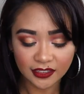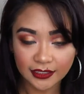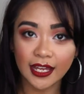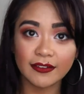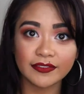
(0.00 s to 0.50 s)

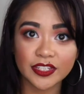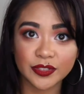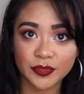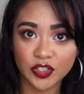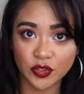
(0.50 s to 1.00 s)
Love
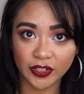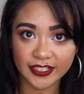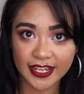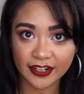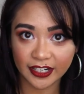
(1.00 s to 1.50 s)
this restoring
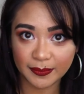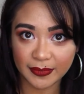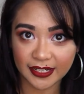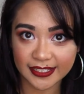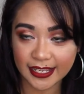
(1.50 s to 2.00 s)
day cream.
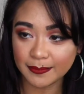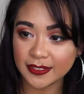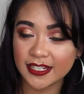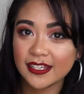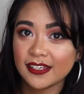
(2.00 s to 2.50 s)
It is
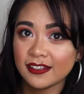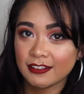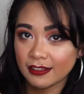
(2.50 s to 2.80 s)
empty.